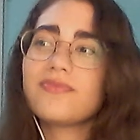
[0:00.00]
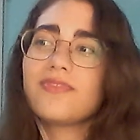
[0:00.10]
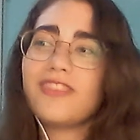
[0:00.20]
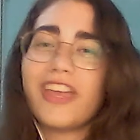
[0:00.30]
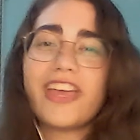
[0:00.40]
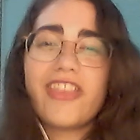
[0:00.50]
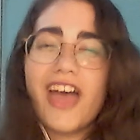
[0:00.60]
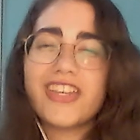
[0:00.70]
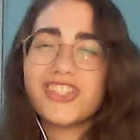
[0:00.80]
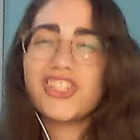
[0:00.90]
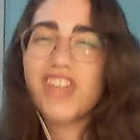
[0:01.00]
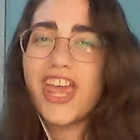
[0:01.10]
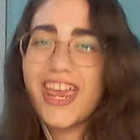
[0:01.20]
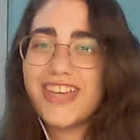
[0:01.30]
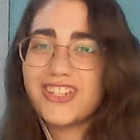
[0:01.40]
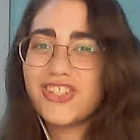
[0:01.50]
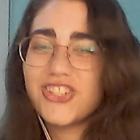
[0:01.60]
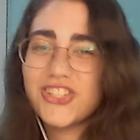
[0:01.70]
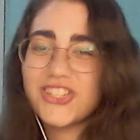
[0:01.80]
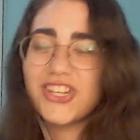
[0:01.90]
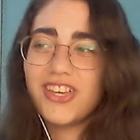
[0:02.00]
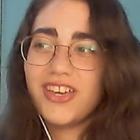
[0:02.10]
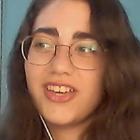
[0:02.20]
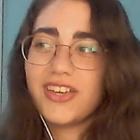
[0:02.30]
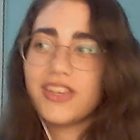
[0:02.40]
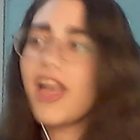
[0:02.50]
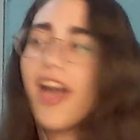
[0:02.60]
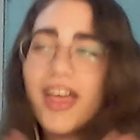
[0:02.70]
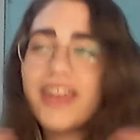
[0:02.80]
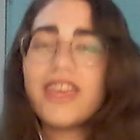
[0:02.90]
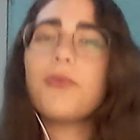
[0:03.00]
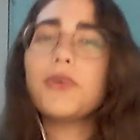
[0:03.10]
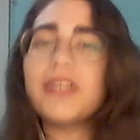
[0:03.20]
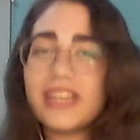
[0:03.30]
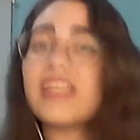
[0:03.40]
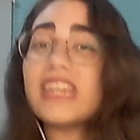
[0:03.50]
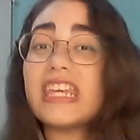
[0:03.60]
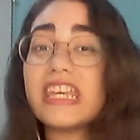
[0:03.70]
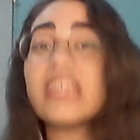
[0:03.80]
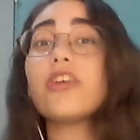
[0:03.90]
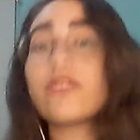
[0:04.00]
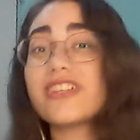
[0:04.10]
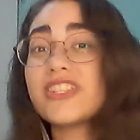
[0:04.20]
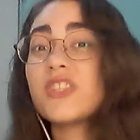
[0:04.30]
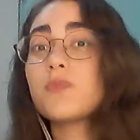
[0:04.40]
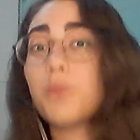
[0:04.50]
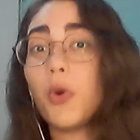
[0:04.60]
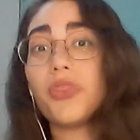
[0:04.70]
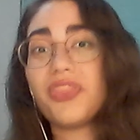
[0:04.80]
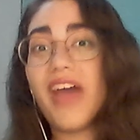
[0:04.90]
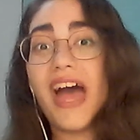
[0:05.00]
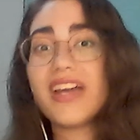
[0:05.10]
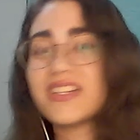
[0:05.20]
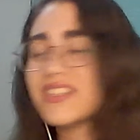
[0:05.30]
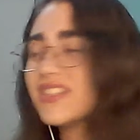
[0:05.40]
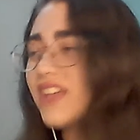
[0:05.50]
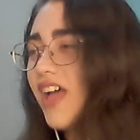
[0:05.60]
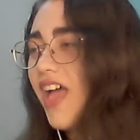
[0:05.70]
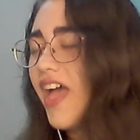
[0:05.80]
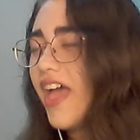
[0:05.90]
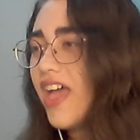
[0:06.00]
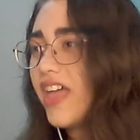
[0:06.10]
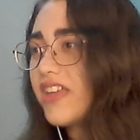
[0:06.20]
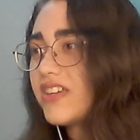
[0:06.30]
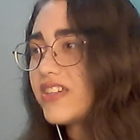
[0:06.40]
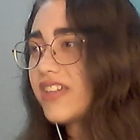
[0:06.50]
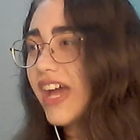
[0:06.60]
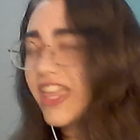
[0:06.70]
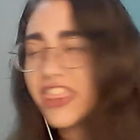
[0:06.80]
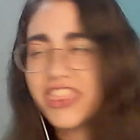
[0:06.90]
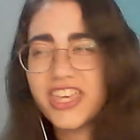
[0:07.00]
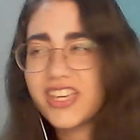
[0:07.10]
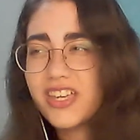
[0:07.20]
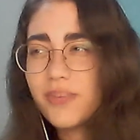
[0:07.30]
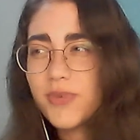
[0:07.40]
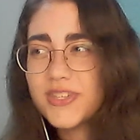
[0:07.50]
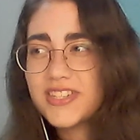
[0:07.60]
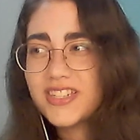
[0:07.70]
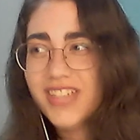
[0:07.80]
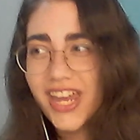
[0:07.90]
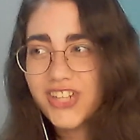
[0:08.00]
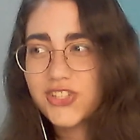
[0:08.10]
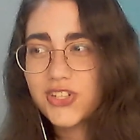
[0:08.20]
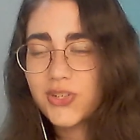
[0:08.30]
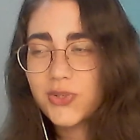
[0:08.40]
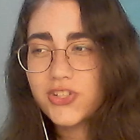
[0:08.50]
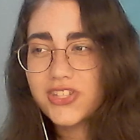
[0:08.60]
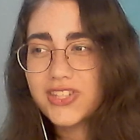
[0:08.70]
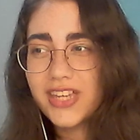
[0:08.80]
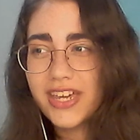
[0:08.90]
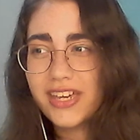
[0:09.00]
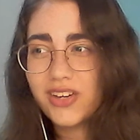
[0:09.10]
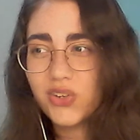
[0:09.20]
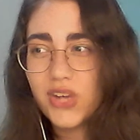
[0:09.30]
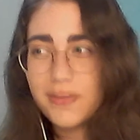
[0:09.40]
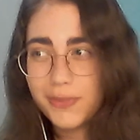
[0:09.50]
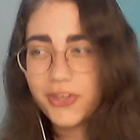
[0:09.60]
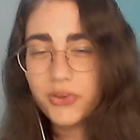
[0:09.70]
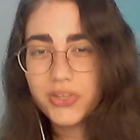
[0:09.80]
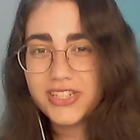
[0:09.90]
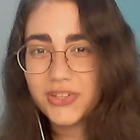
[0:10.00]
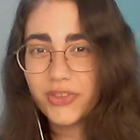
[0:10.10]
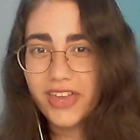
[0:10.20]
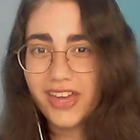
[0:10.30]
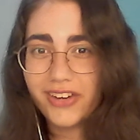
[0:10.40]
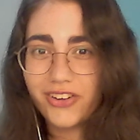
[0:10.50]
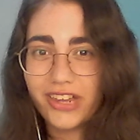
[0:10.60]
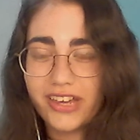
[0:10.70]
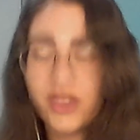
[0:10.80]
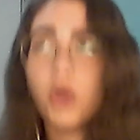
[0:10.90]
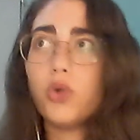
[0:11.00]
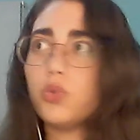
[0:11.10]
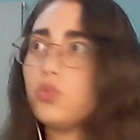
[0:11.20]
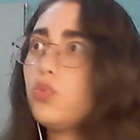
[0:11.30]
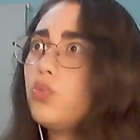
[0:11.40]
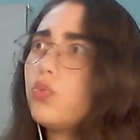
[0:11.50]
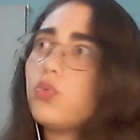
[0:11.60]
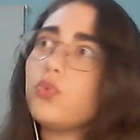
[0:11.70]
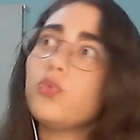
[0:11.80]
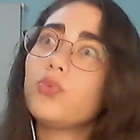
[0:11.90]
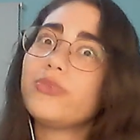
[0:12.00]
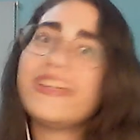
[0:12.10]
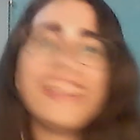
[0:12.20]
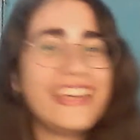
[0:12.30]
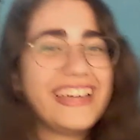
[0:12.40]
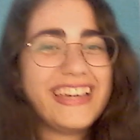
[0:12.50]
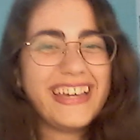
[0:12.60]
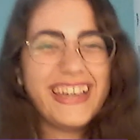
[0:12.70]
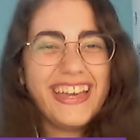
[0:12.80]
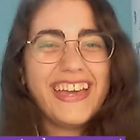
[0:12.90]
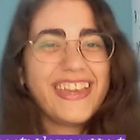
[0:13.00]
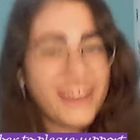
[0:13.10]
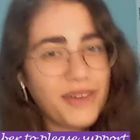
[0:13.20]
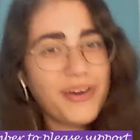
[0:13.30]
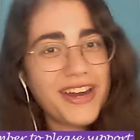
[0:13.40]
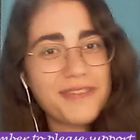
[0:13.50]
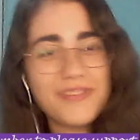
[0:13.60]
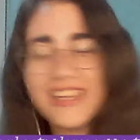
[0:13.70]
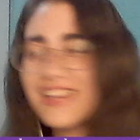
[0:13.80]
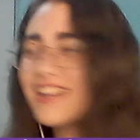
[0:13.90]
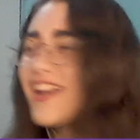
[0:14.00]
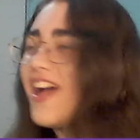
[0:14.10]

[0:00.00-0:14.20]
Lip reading: like that change, anyone can hear and spot that. And I think it was intentional just to like grip you until the end. You're like, ooh, you know what I mean?